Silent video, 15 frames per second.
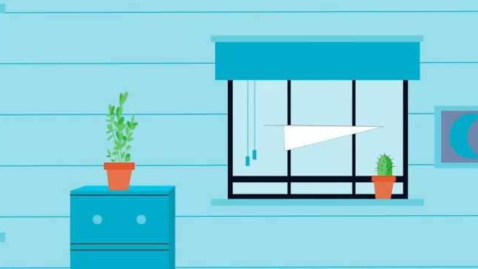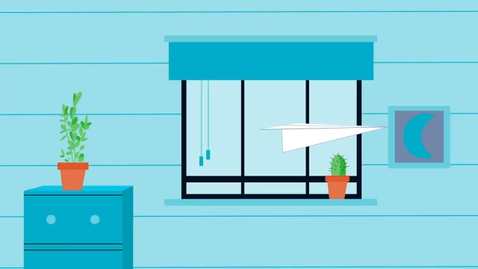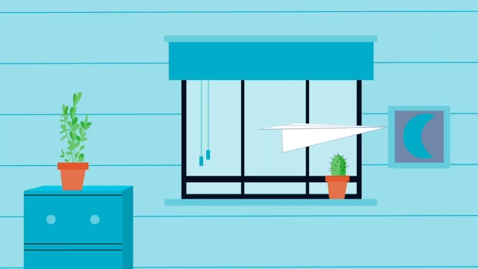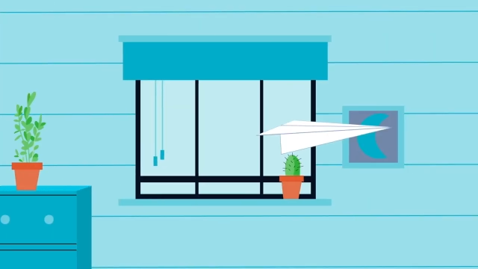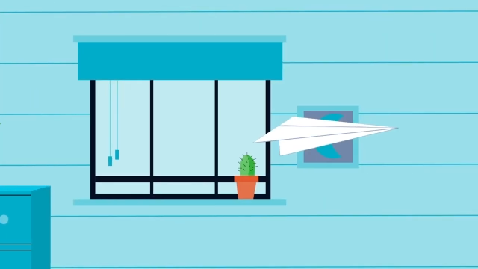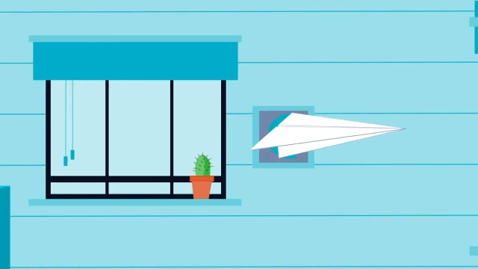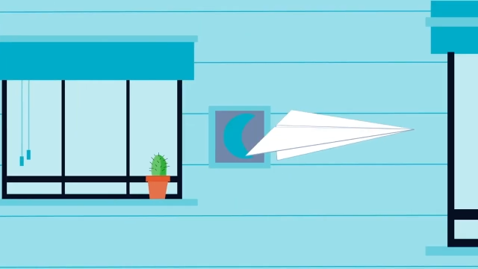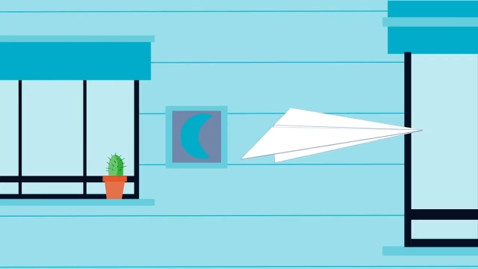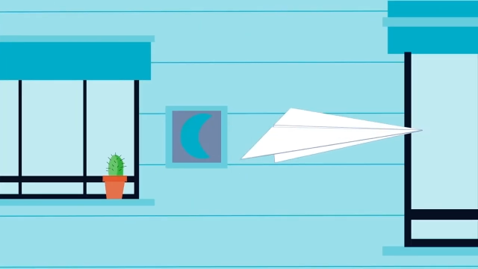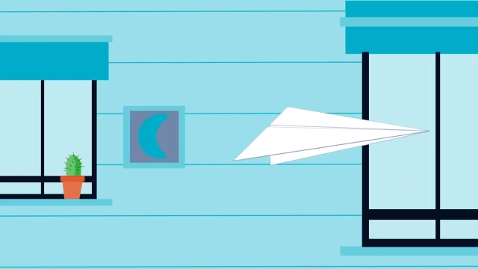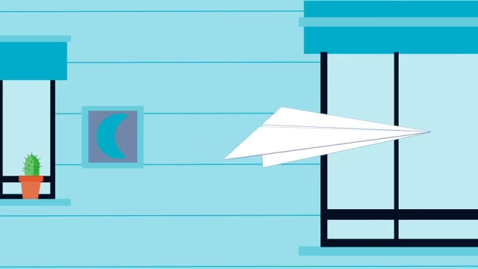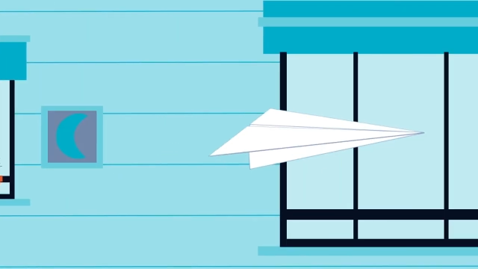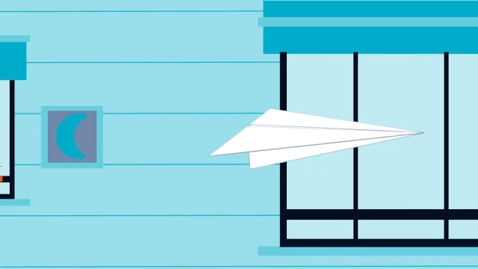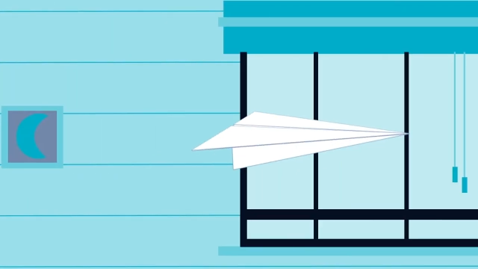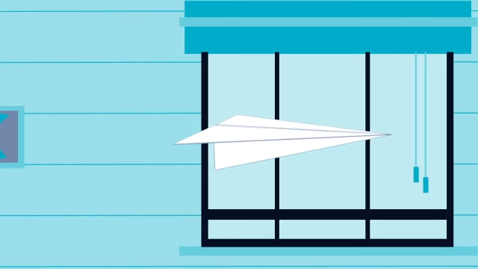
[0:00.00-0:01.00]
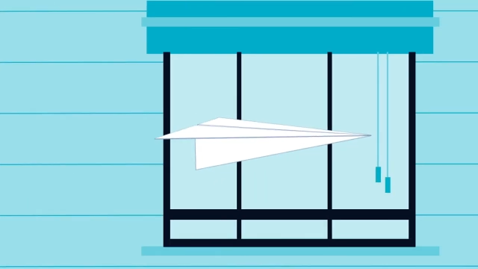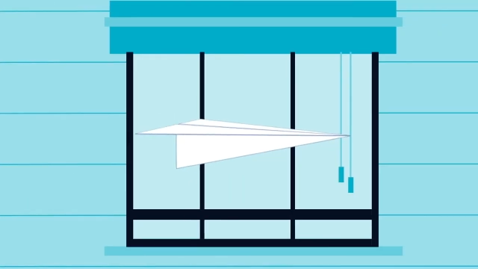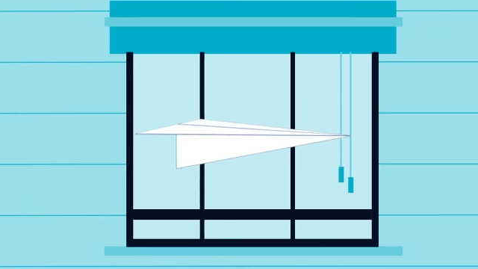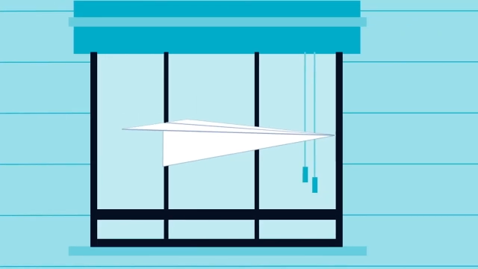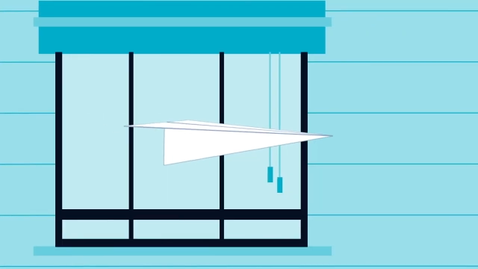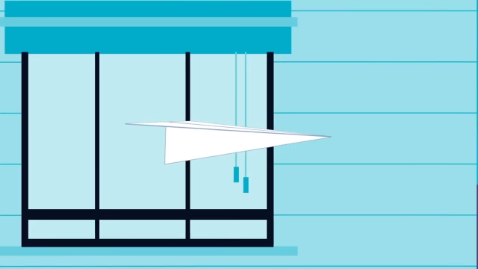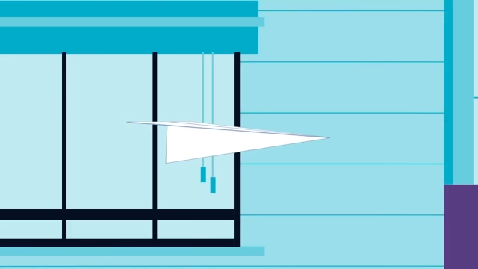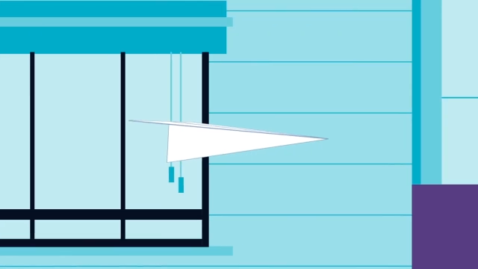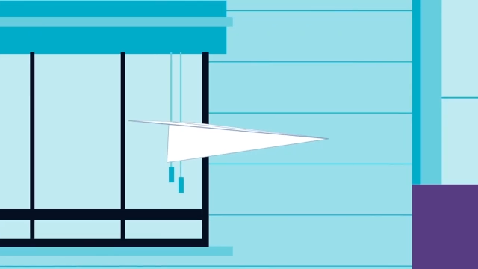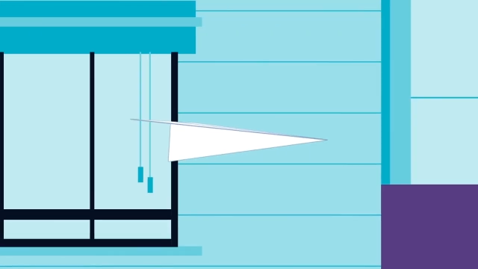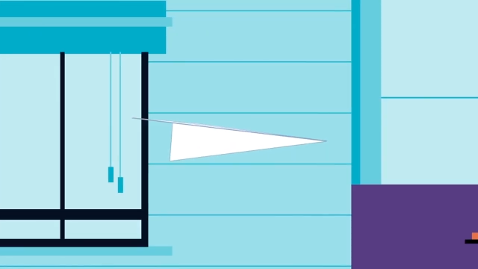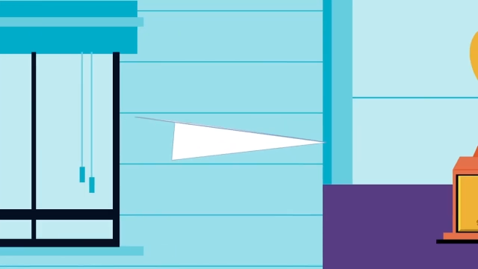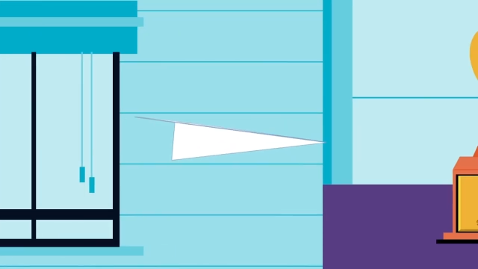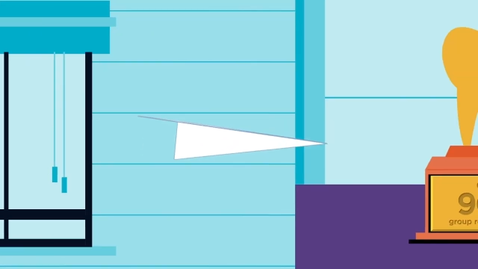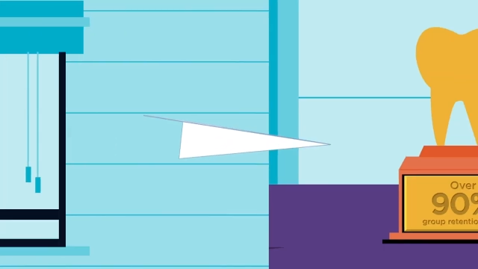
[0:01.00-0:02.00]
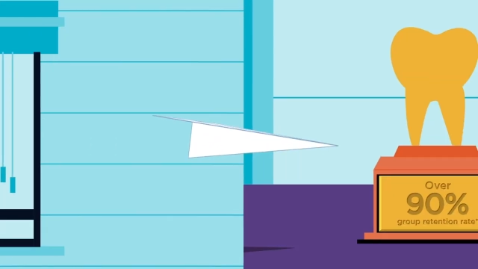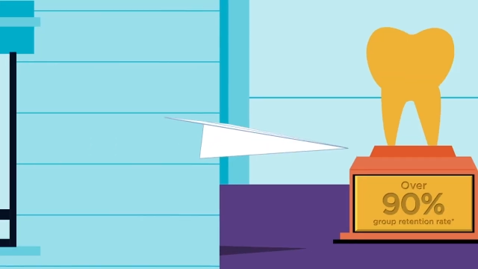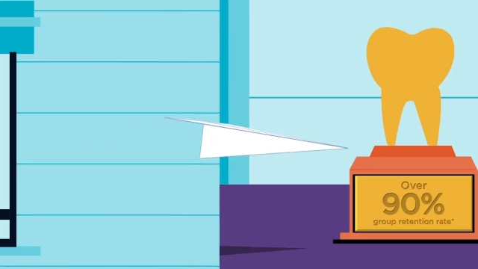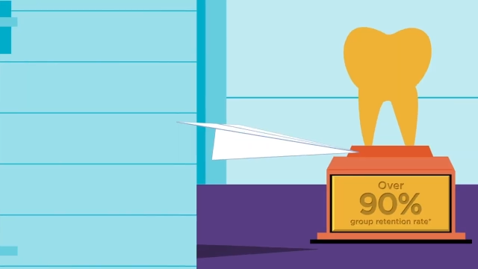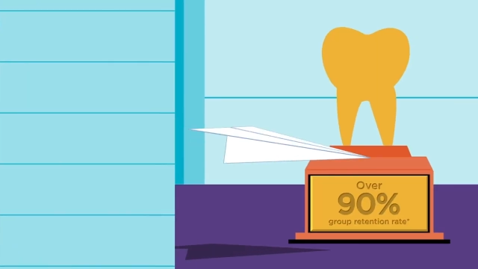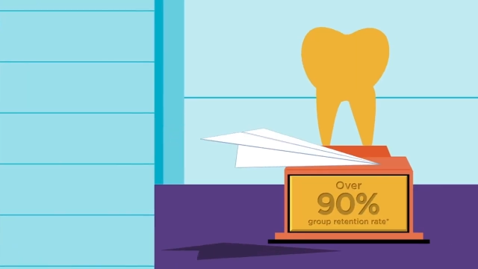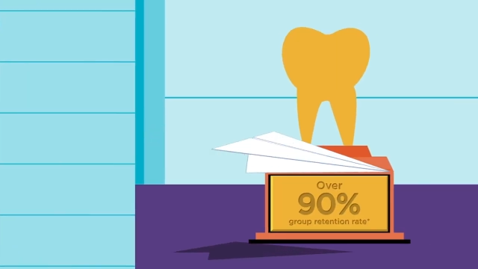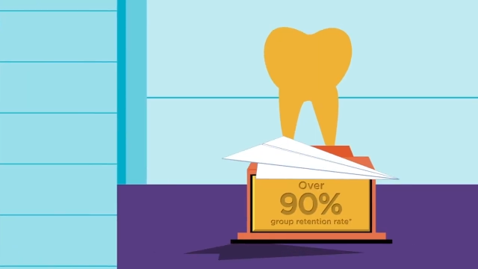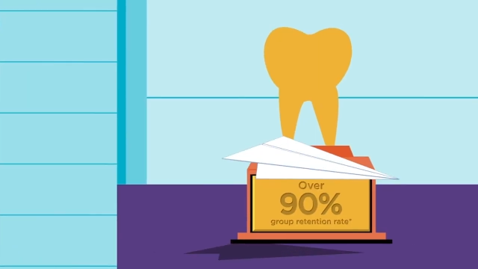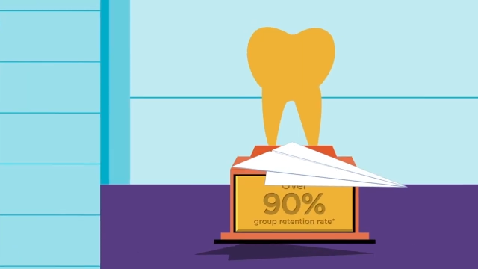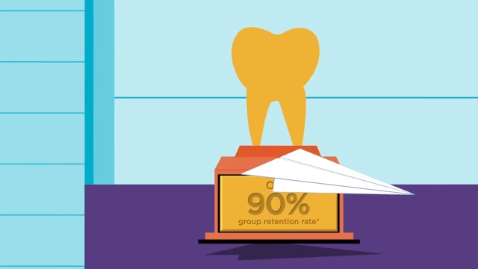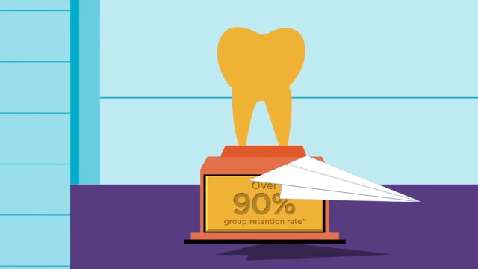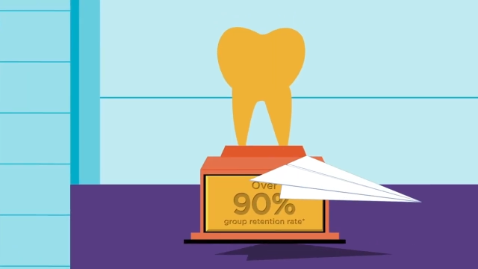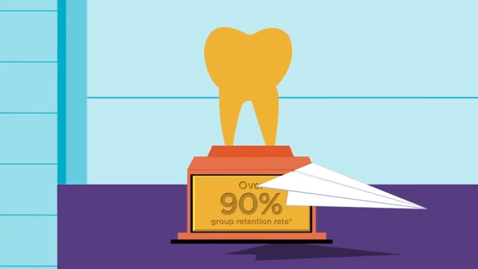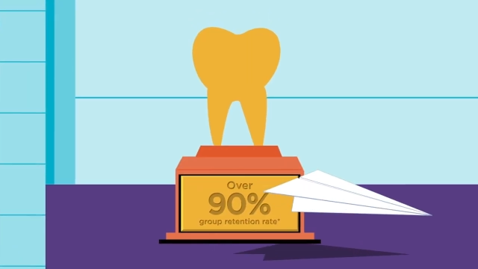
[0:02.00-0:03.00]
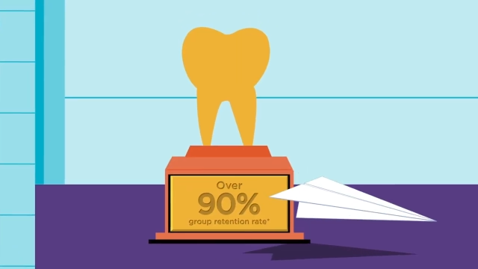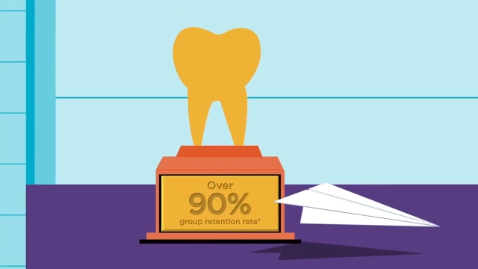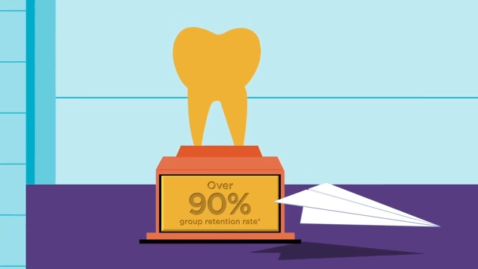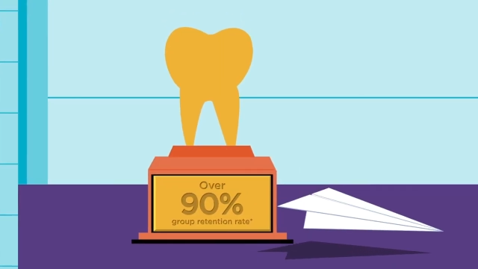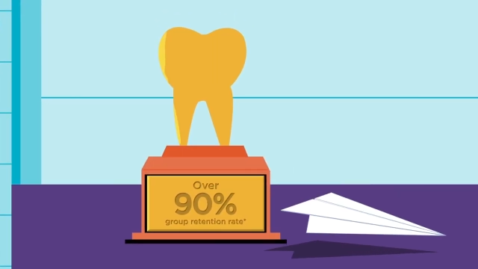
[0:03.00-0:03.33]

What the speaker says: (no speaker visible)